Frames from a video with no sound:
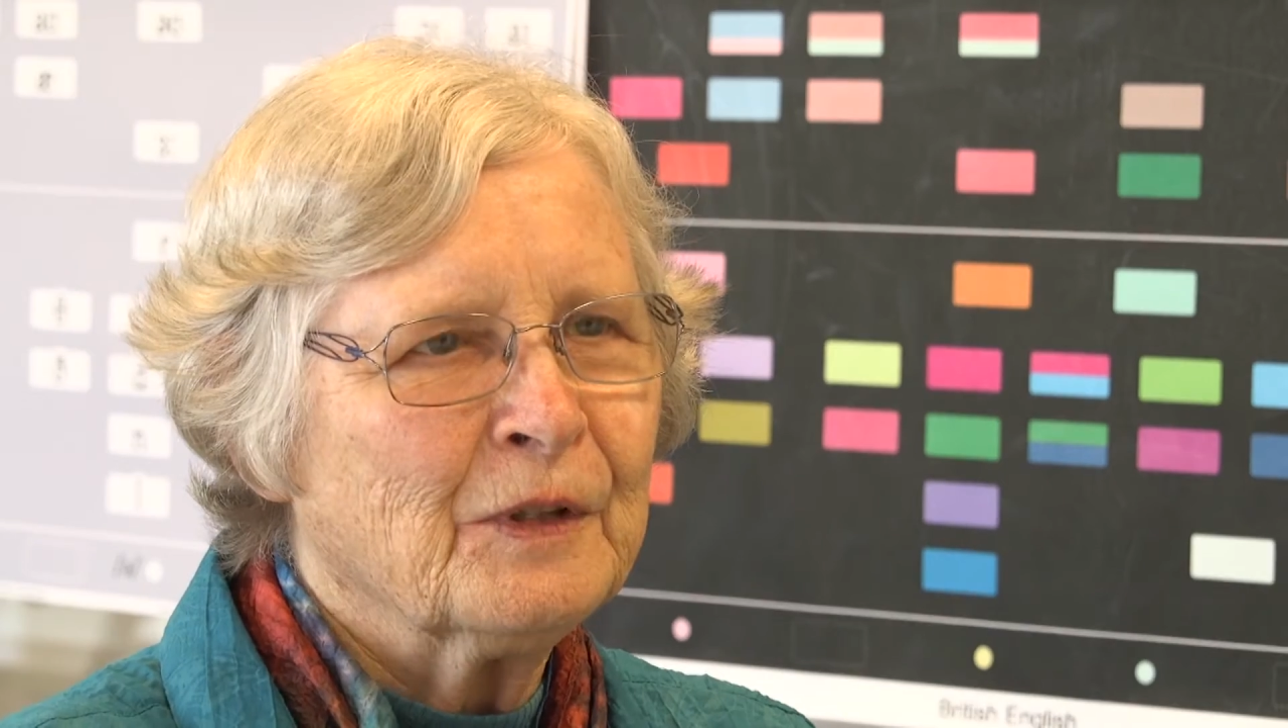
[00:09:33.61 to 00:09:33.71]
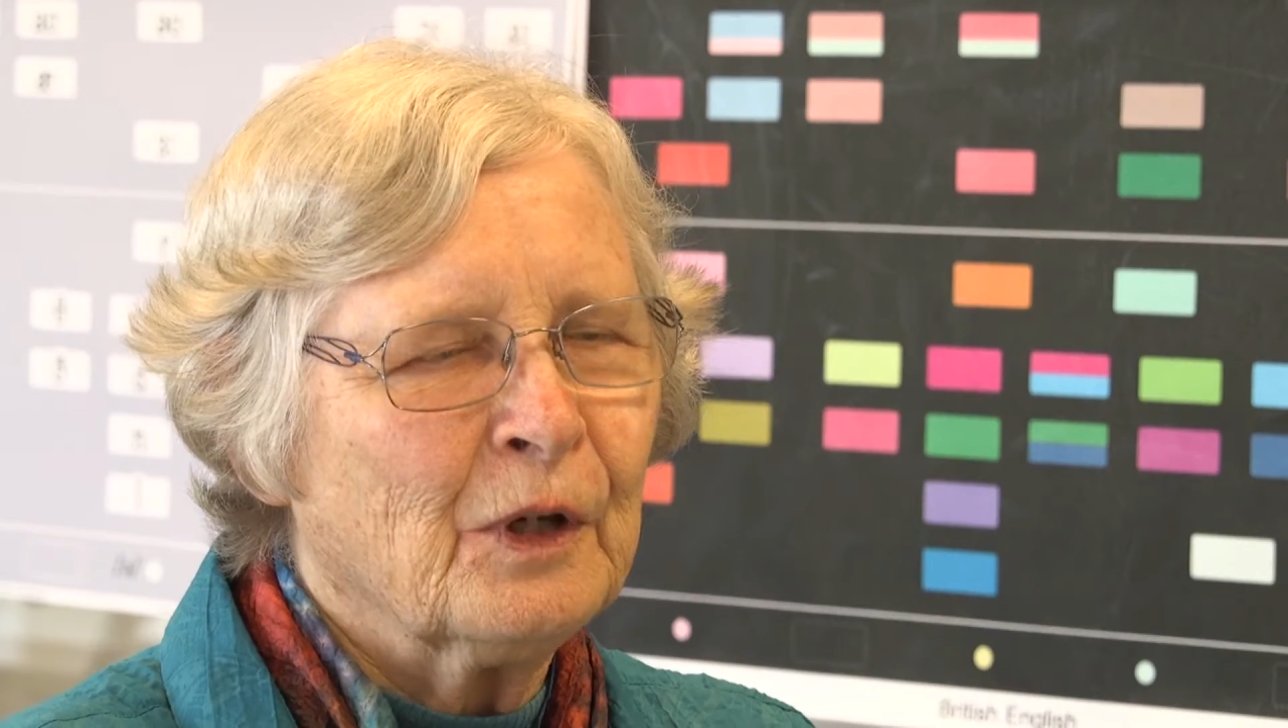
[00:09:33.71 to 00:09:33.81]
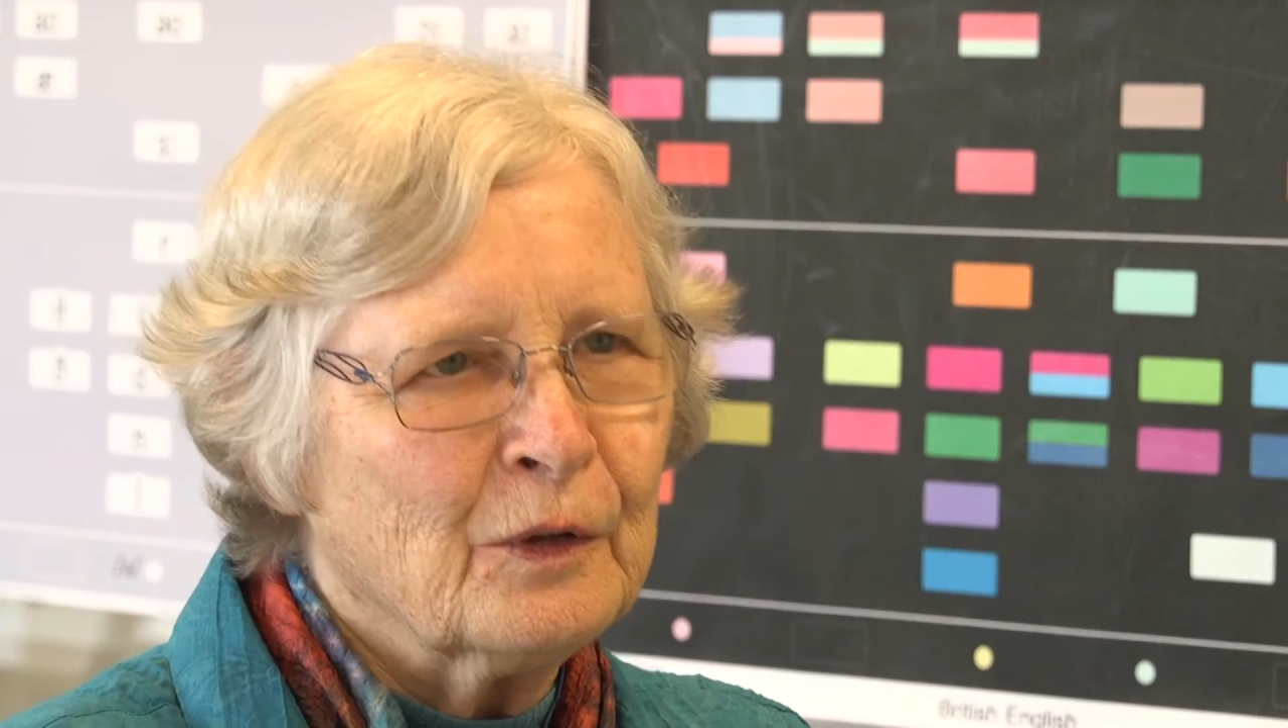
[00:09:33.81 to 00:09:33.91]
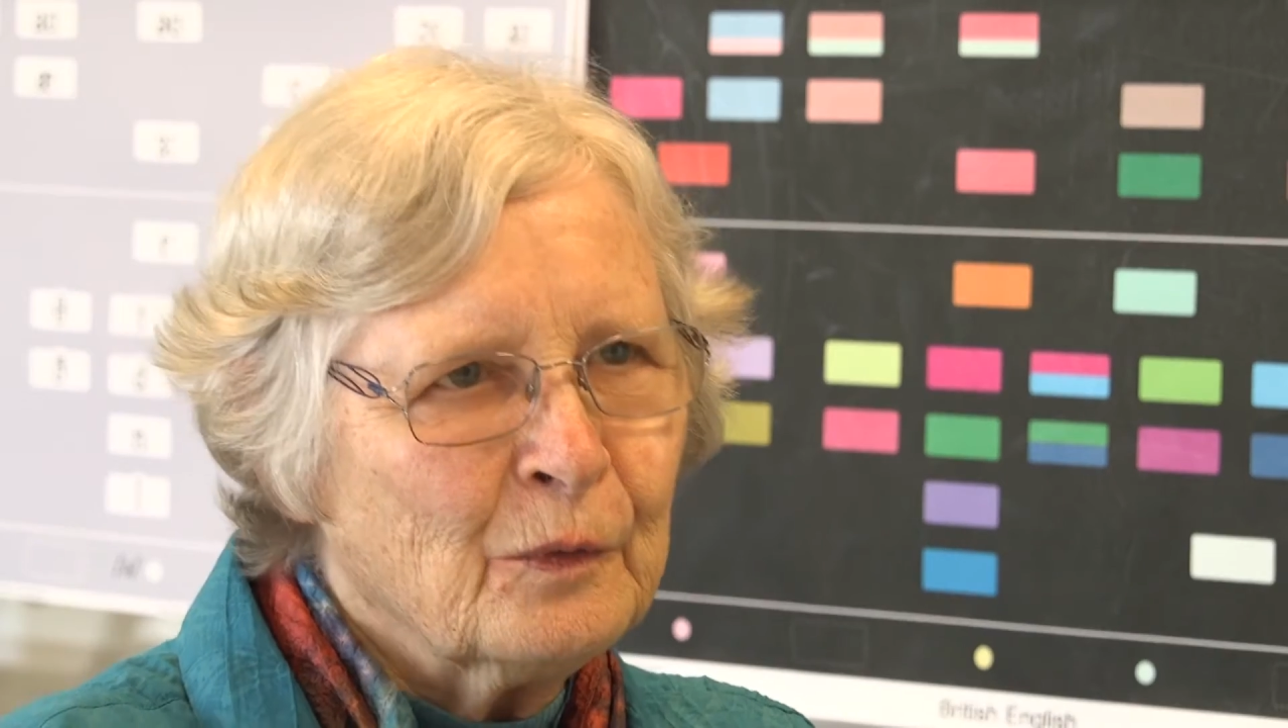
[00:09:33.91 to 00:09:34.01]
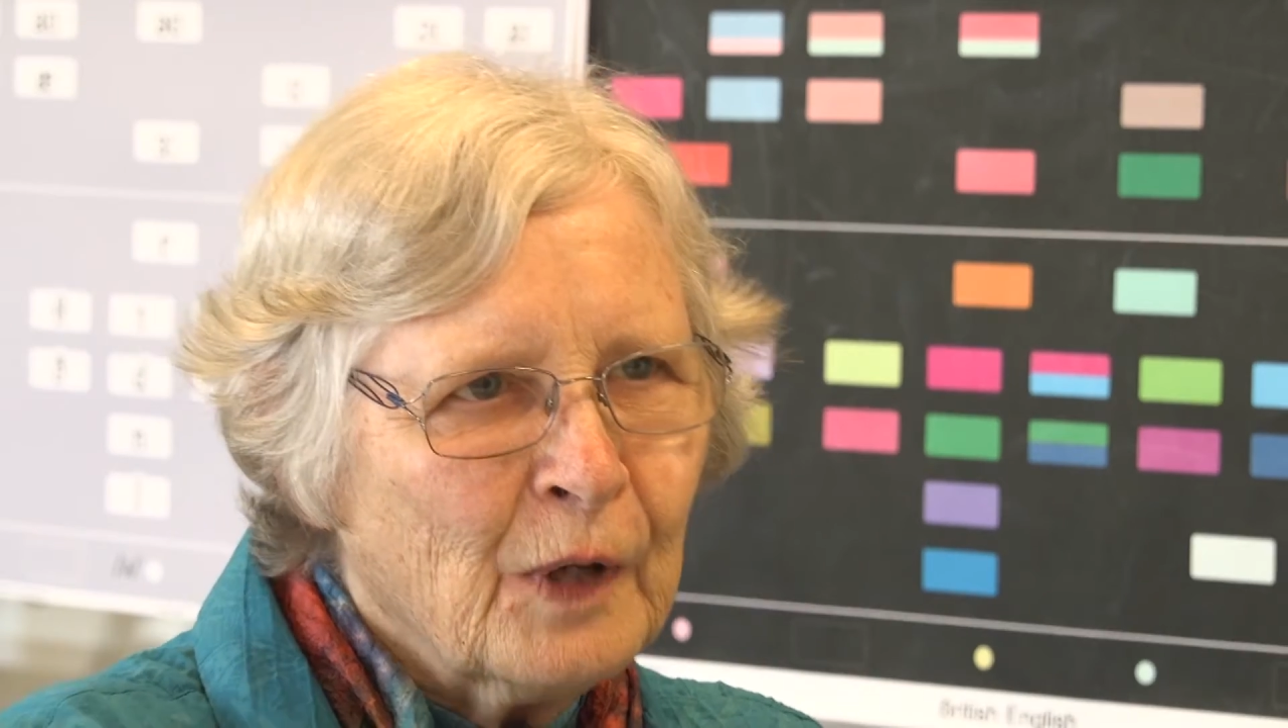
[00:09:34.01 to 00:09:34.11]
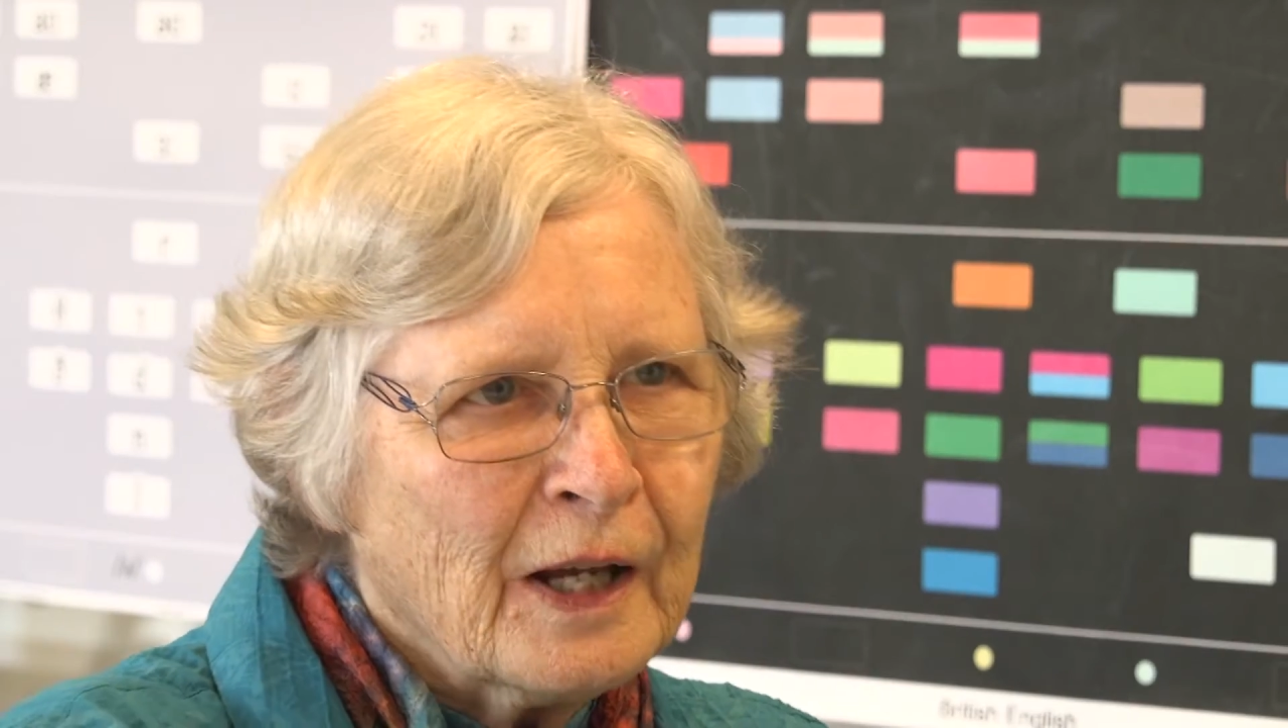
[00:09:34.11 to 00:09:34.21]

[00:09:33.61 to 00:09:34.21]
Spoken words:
Right. So,